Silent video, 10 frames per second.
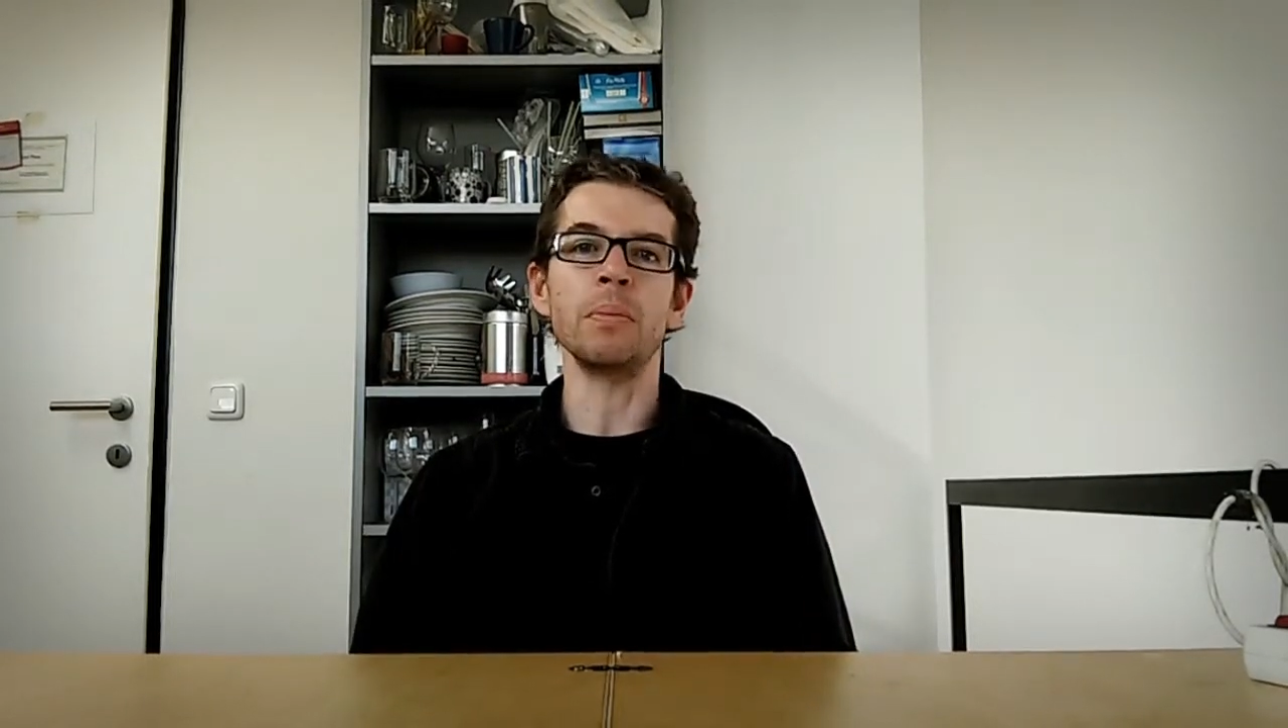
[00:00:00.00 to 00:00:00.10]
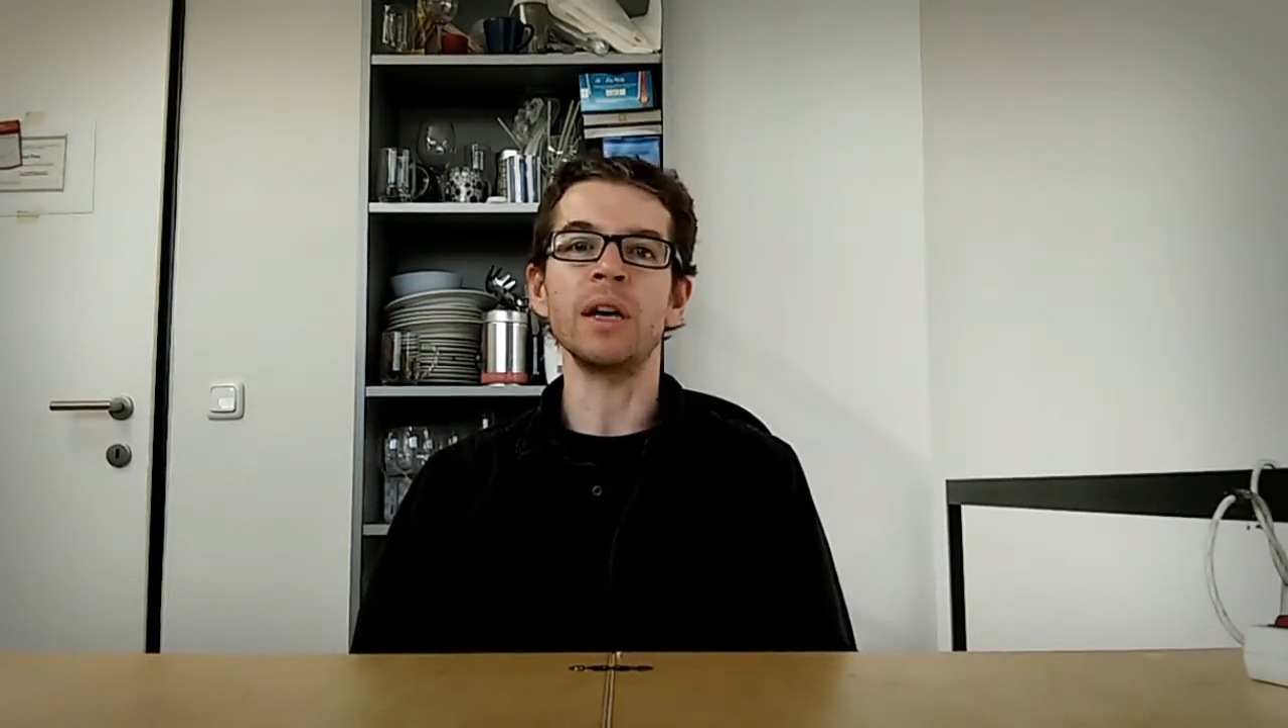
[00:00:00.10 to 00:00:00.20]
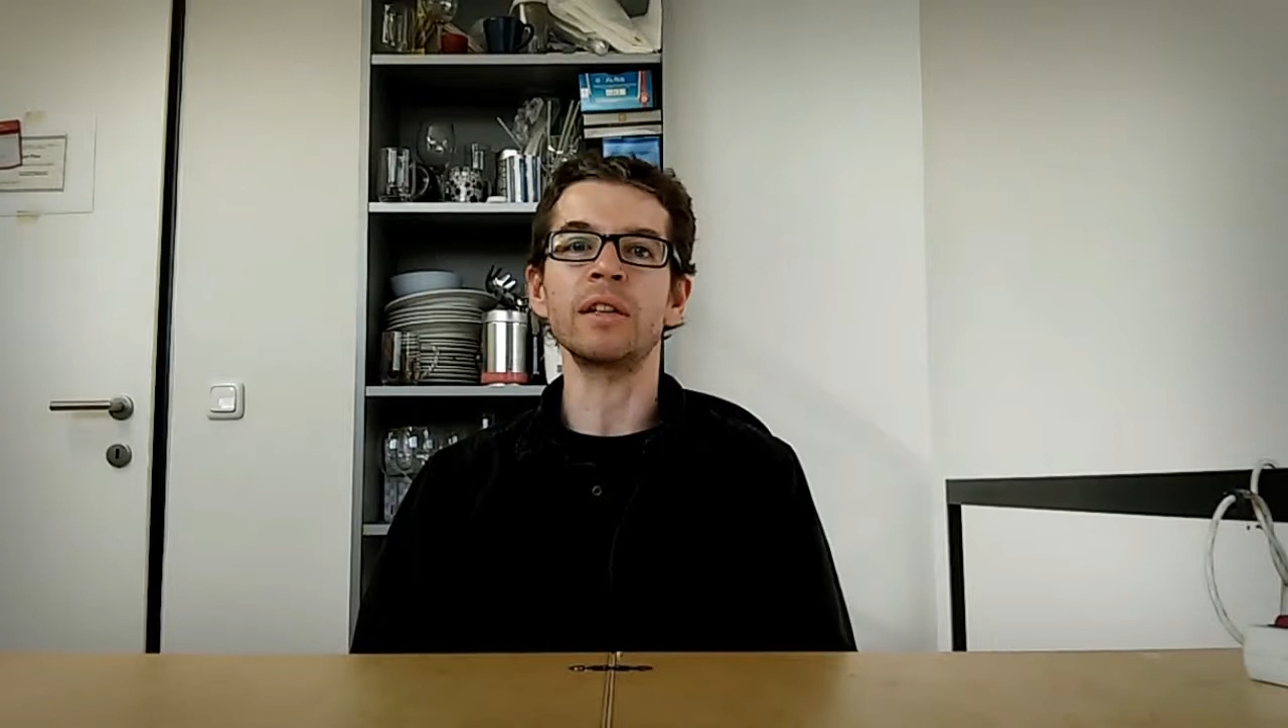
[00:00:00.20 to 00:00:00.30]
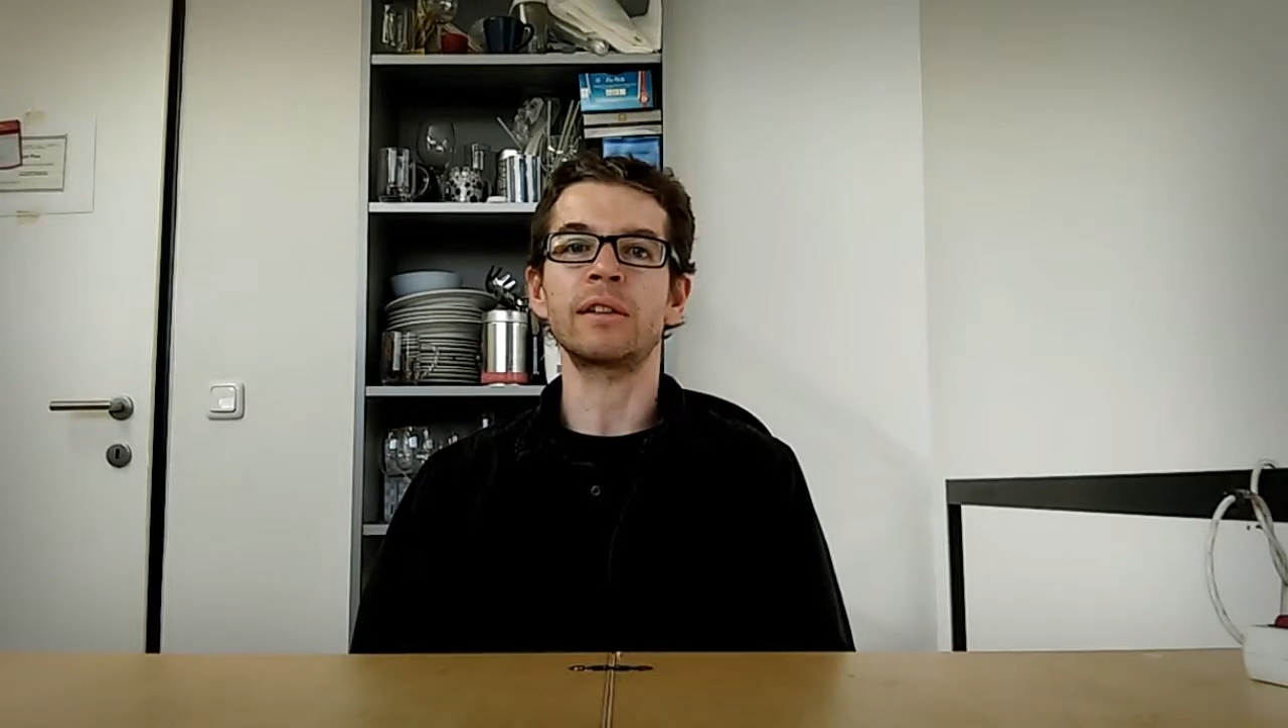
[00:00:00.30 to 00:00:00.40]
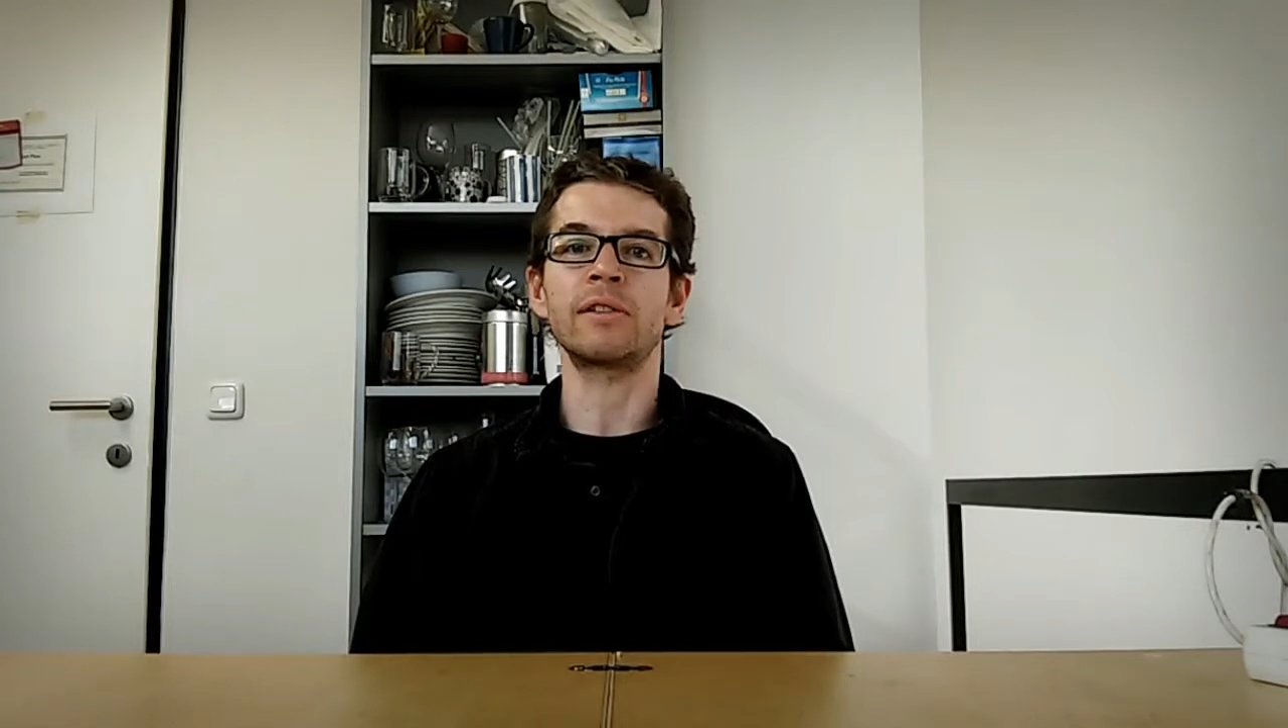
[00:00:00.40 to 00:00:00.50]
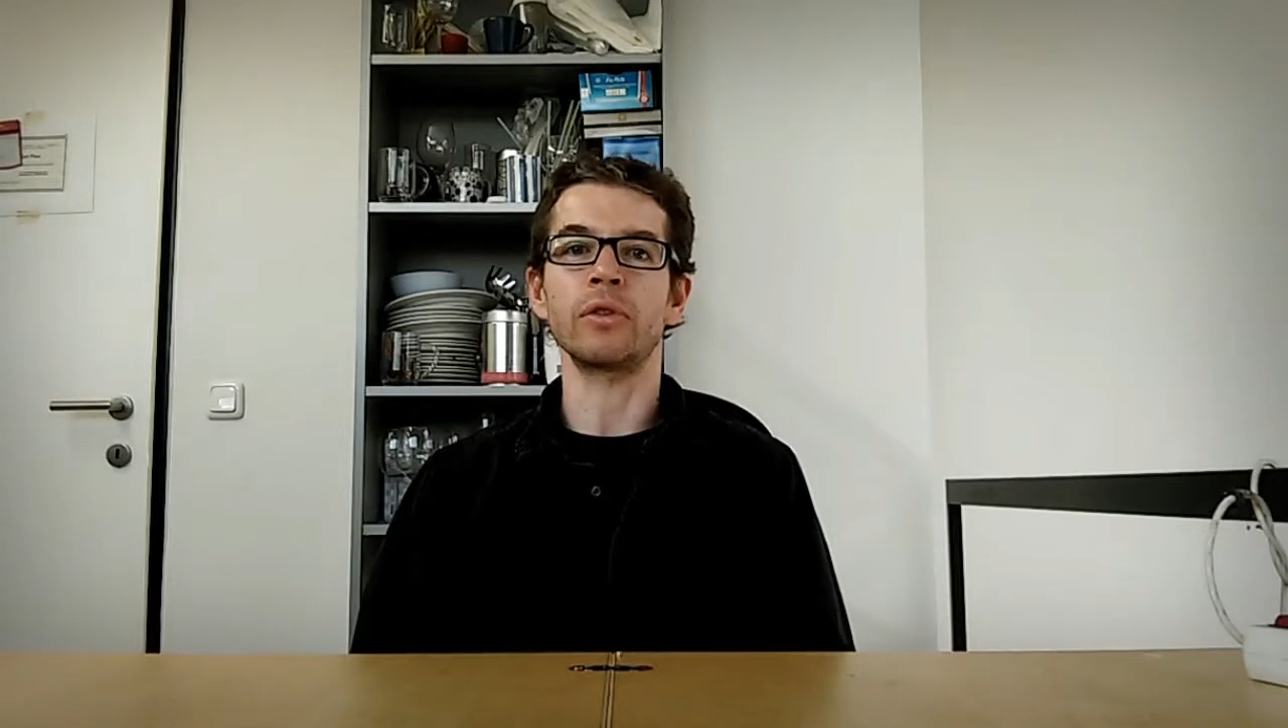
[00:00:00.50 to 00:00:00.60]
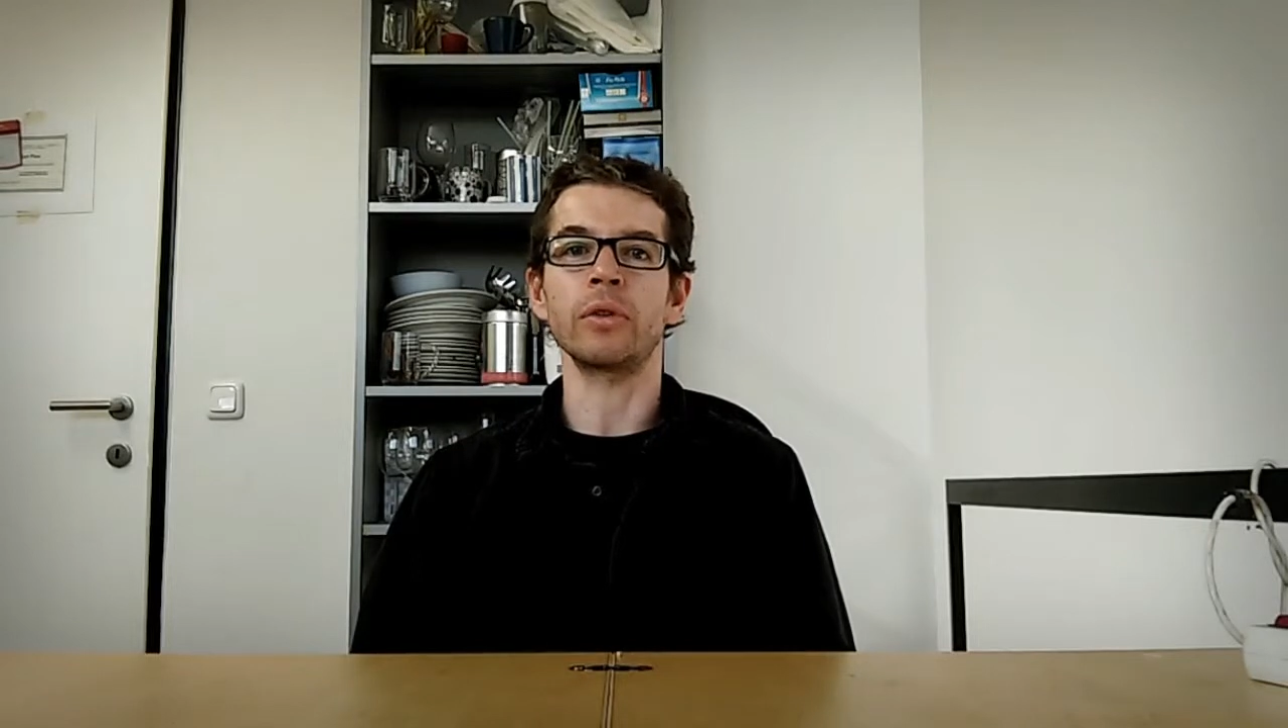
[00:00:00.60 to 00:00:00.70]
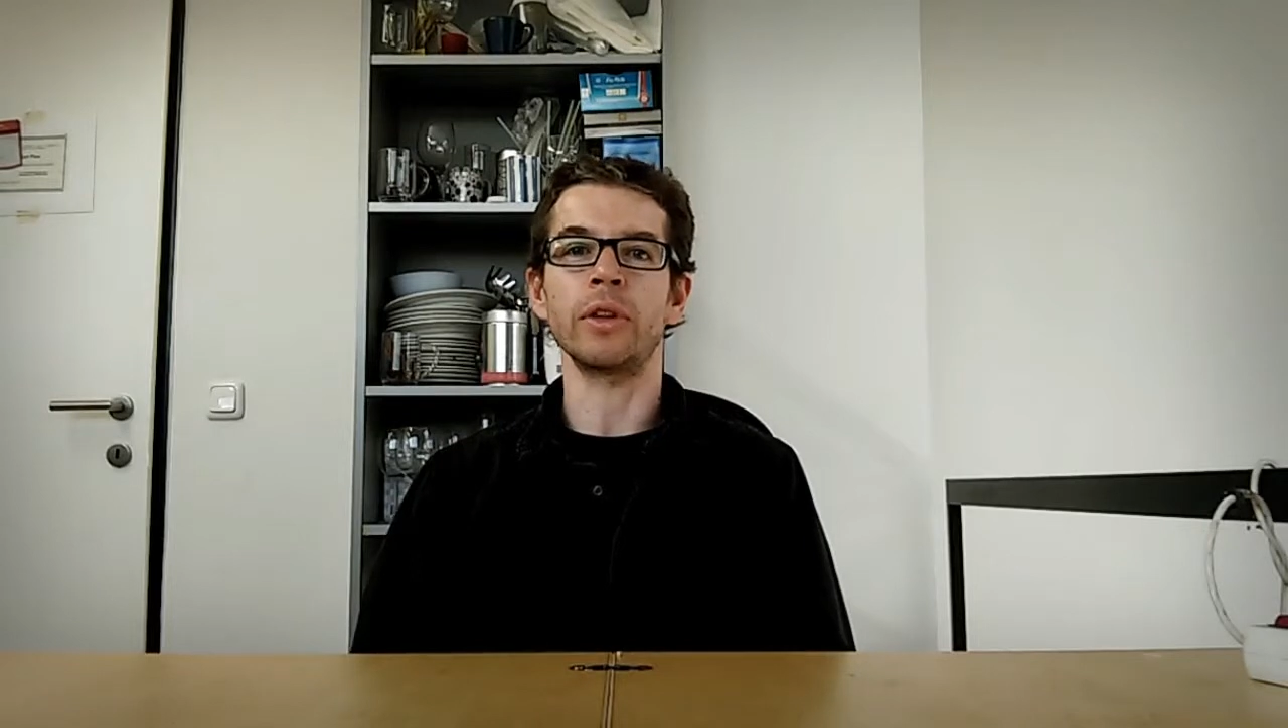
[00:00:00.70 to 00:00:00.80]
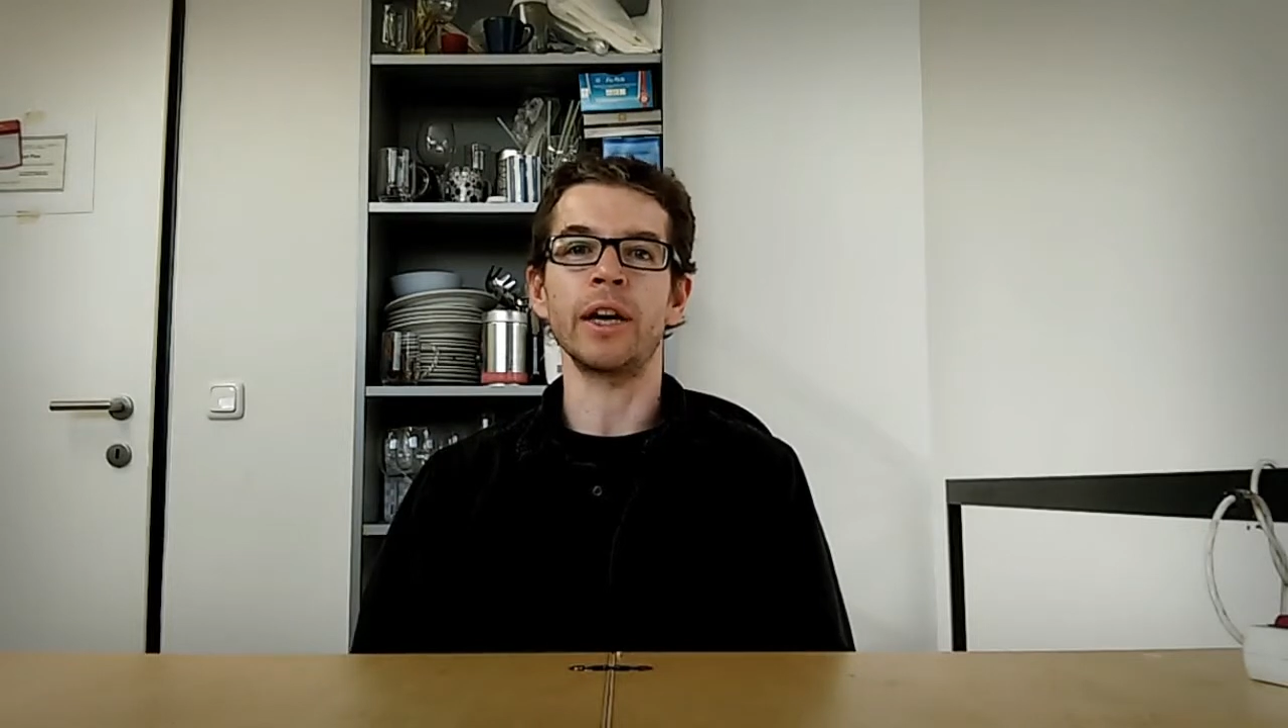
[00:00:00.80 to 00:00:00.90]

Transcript: much for